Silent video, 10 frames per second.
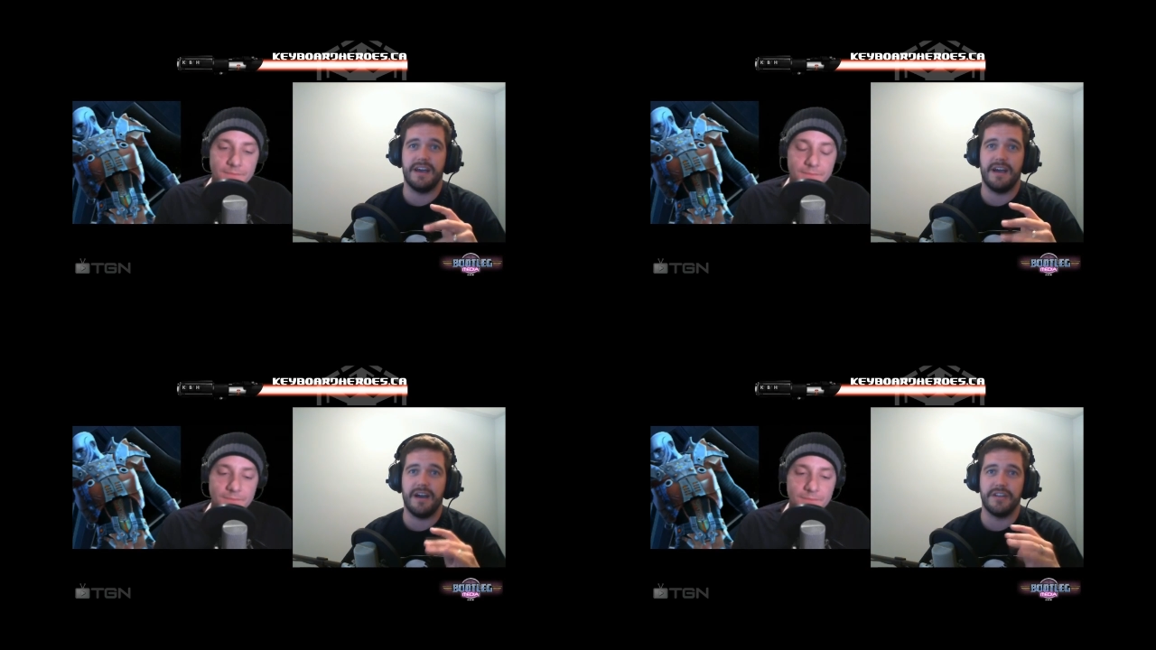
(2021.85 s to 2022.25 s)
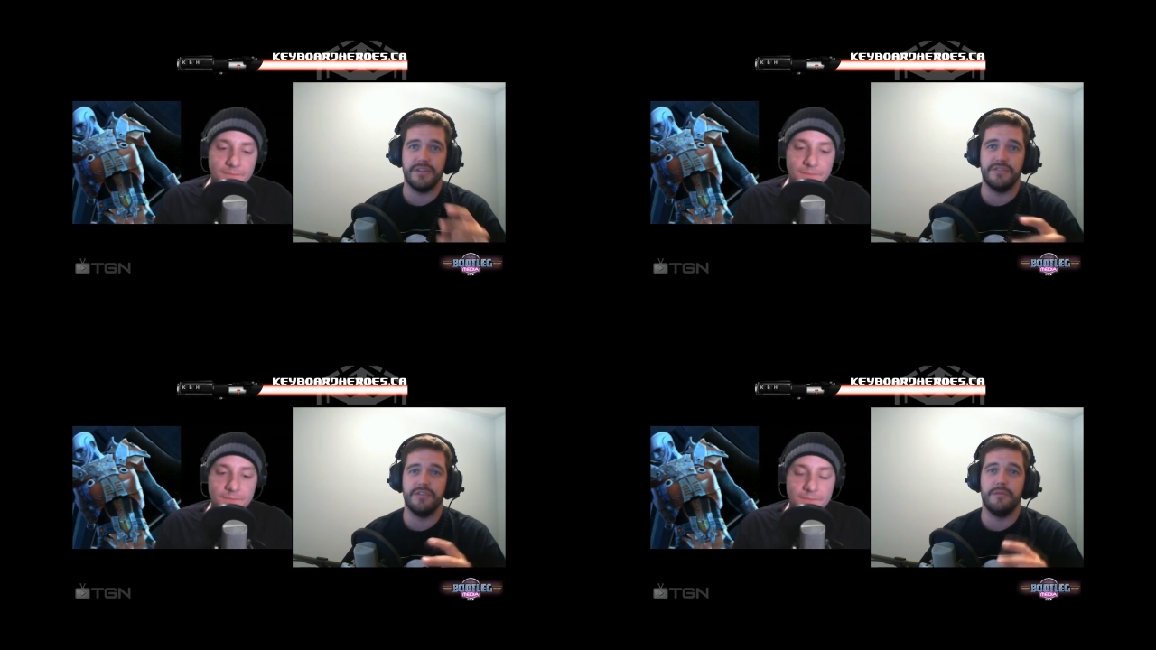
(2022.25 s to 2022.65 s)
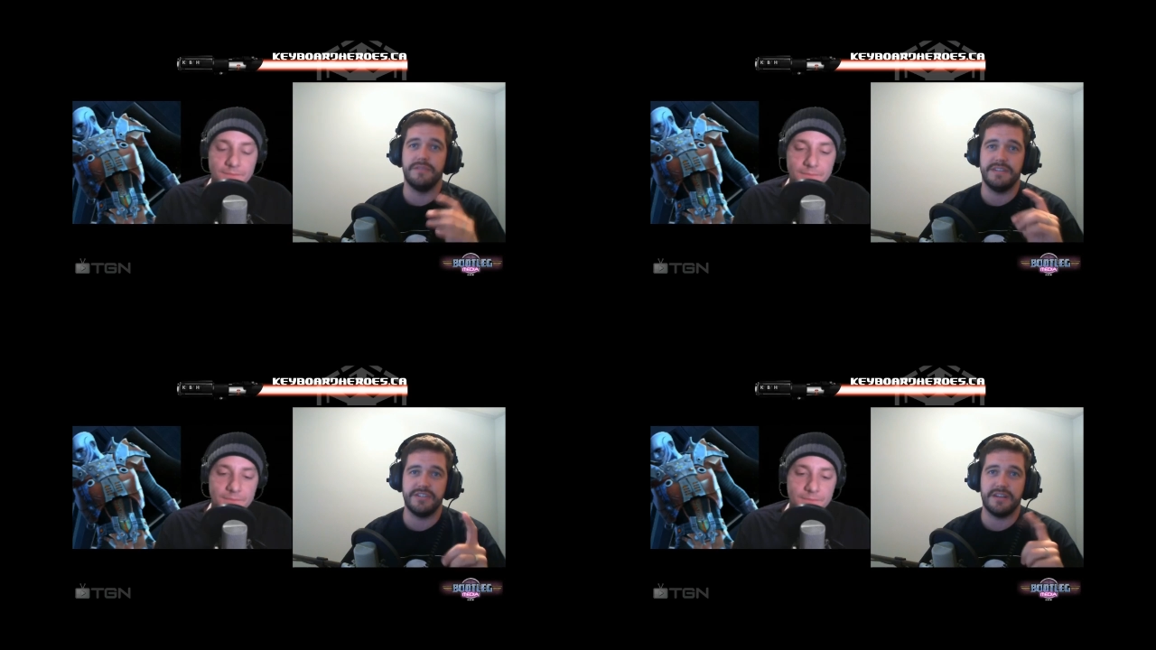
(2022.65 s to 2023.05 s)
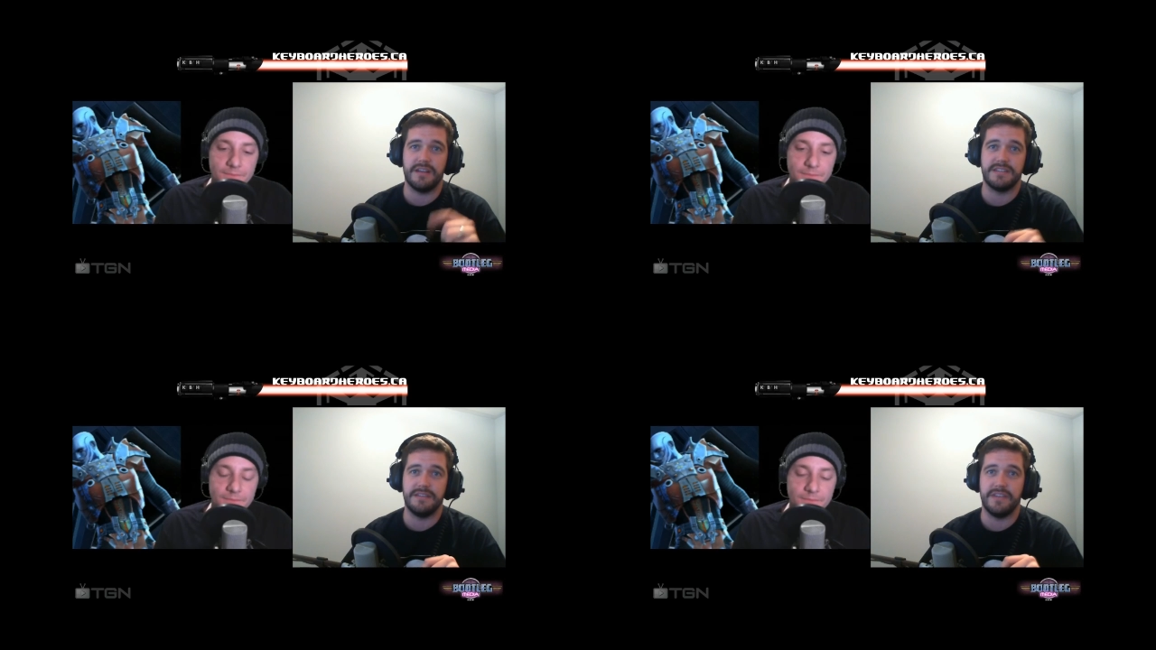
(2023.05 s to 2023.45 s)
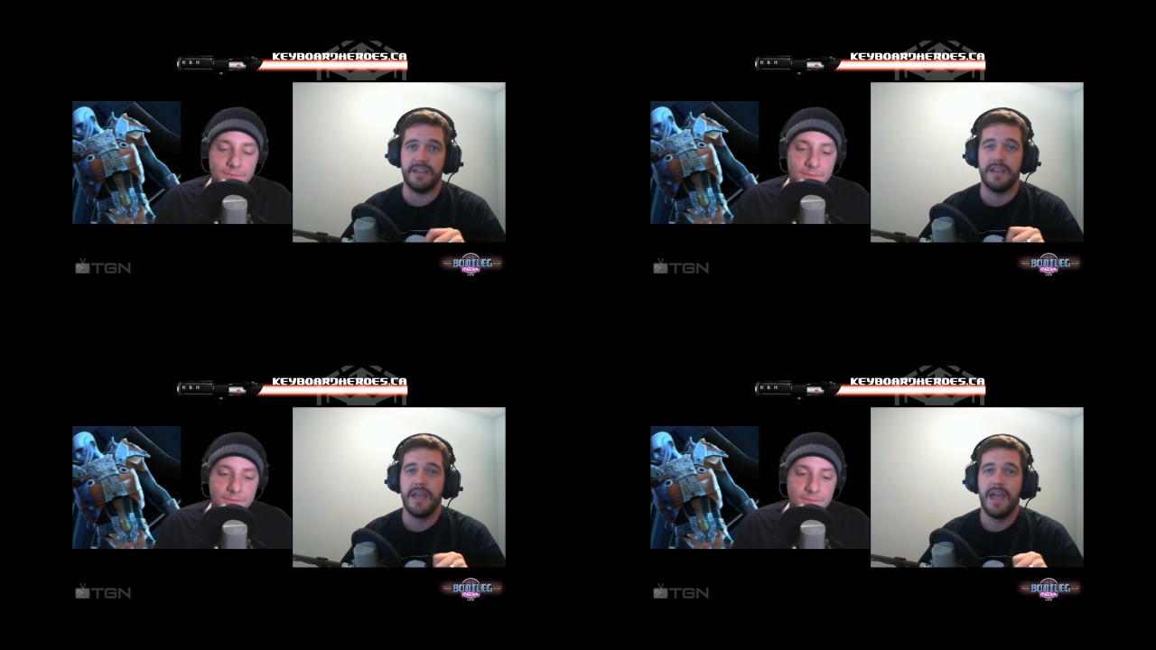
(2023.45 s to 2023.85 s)
Speaker 1: uh, on YouTube, T G N dot T
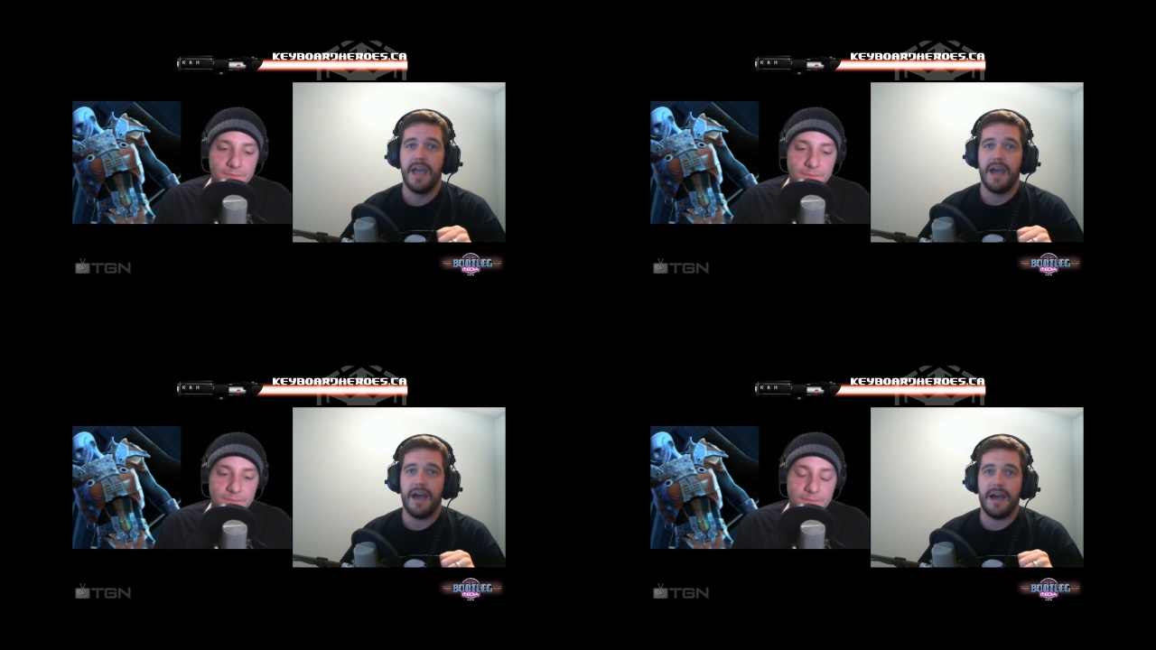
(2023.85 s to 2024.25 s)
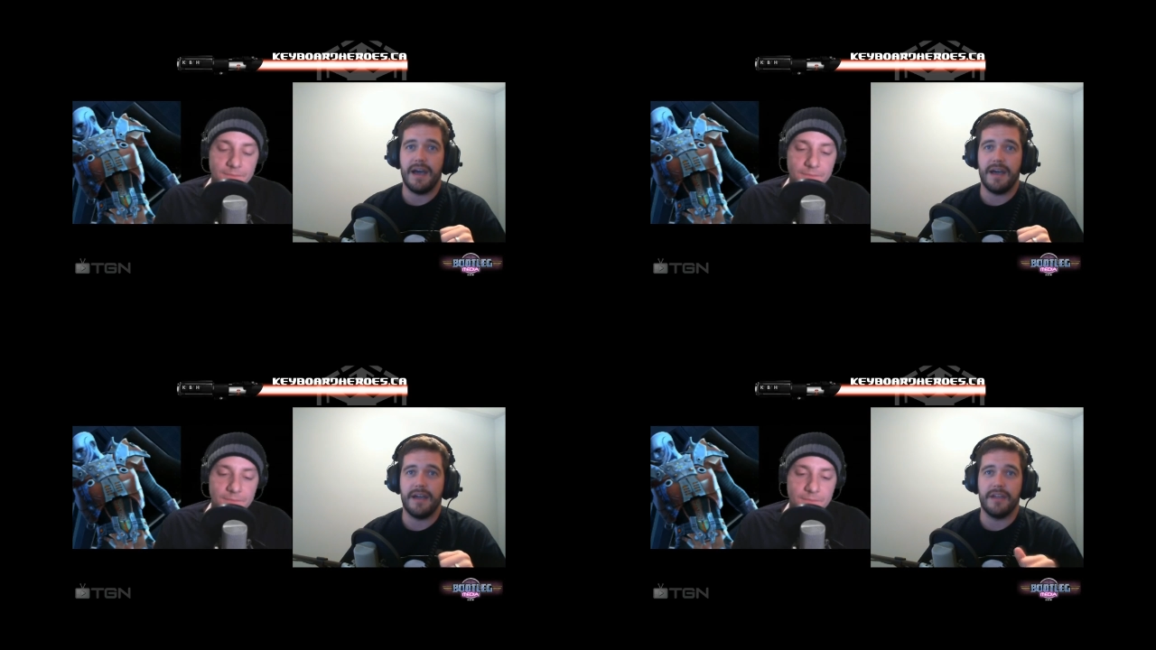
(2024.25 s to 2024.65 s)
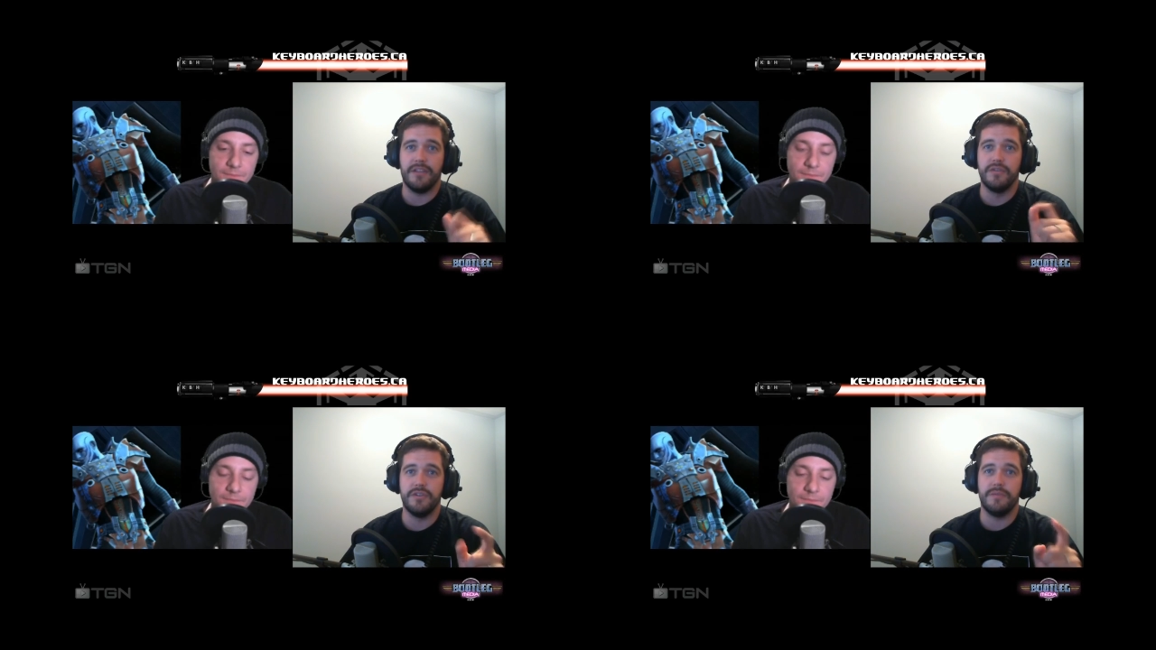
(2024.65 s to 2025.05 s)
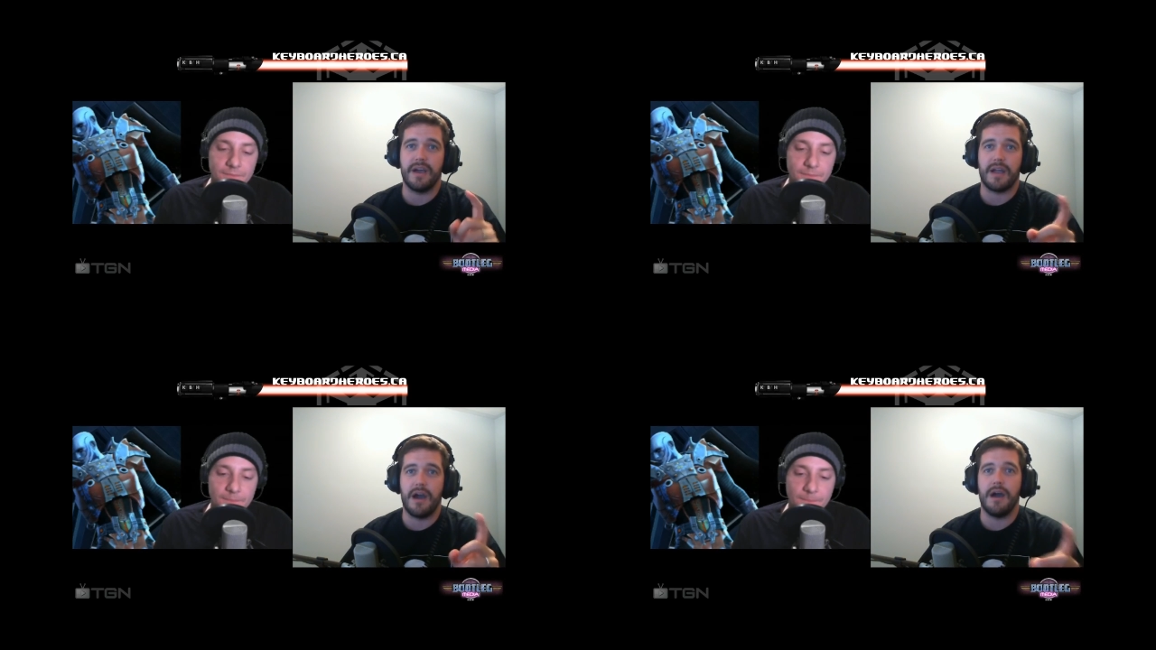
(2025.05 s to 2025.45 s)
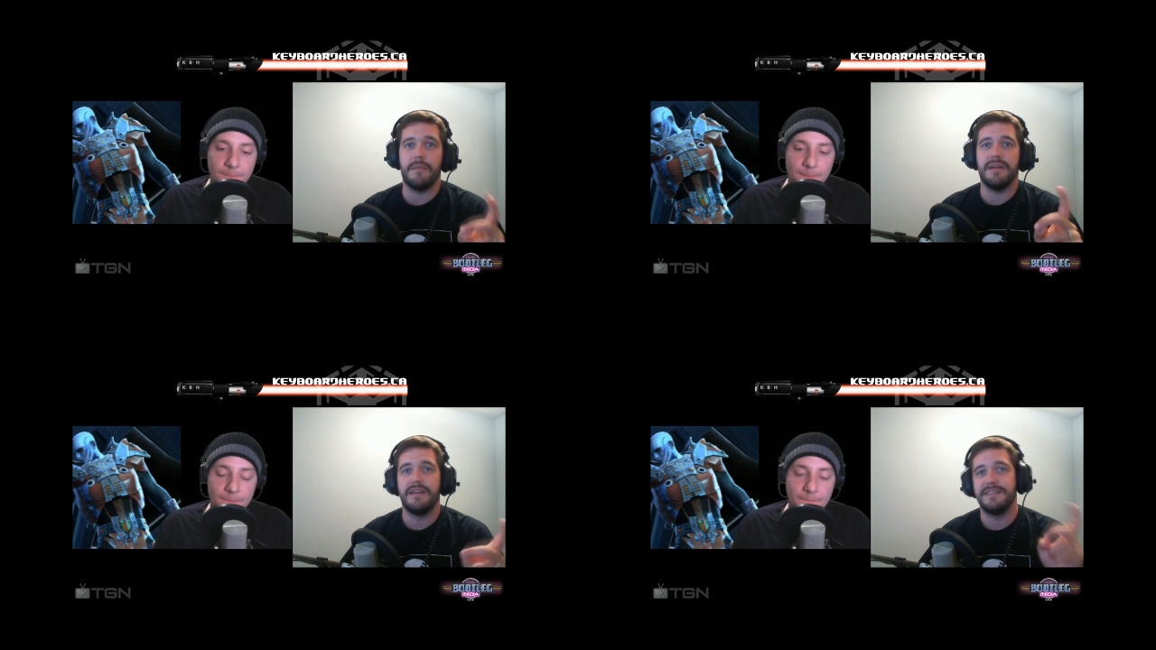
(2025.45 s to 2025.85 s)
V, uh, YouTube dot
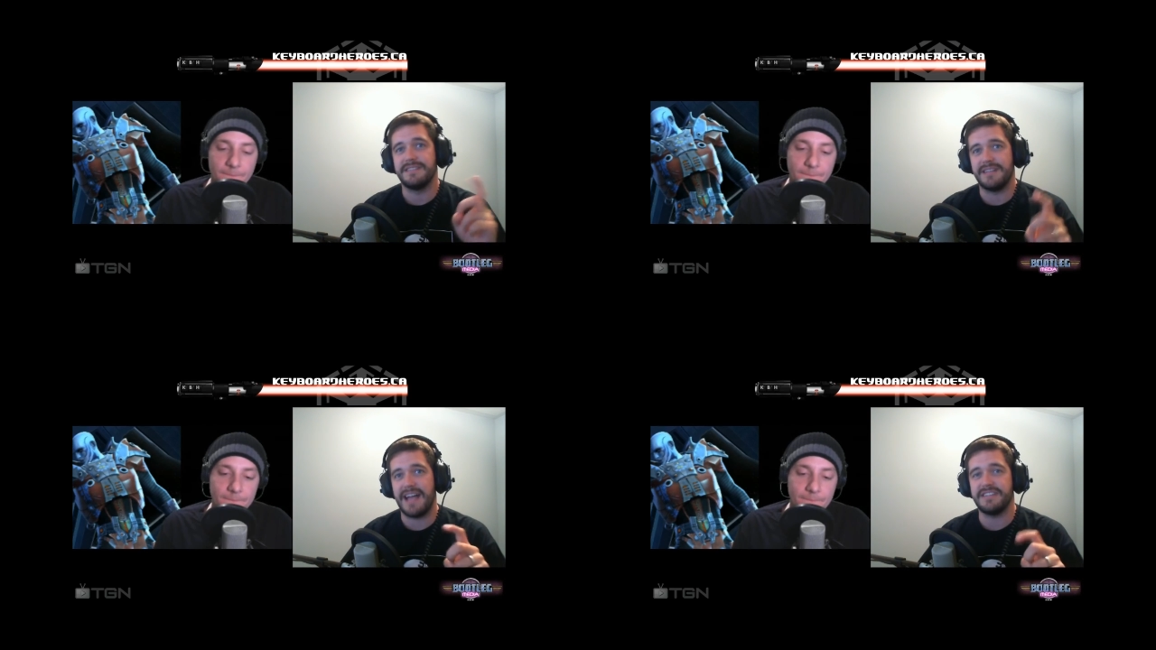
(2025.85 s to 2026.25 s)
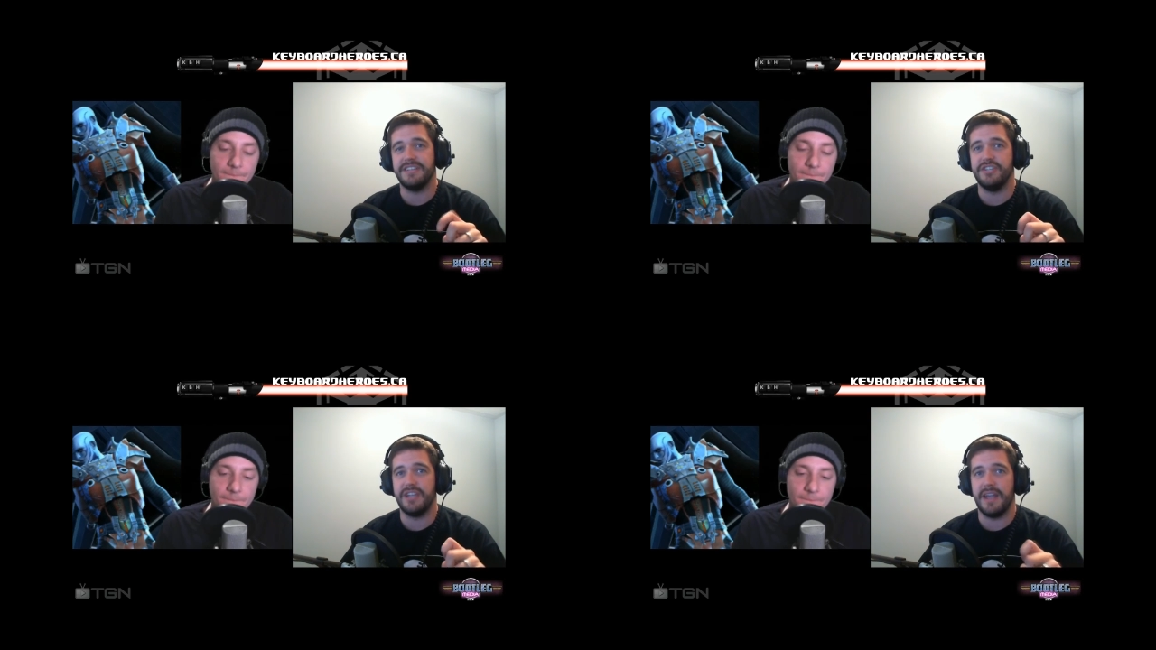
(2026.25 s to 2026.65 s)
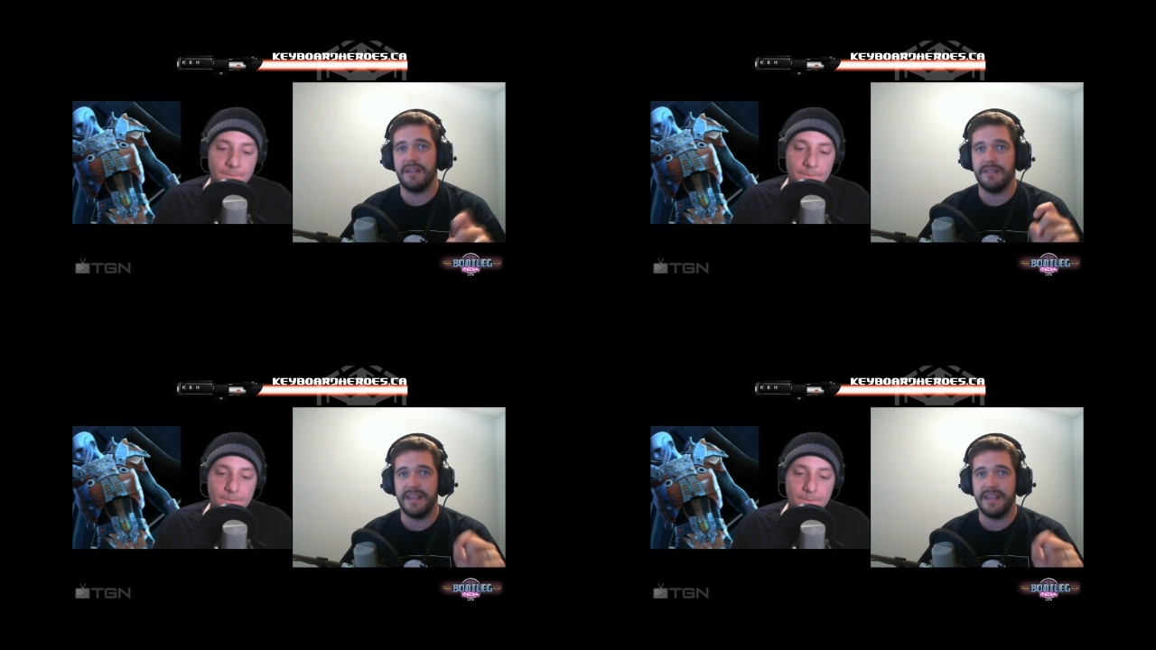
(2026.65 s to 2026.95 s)
com slash T G N.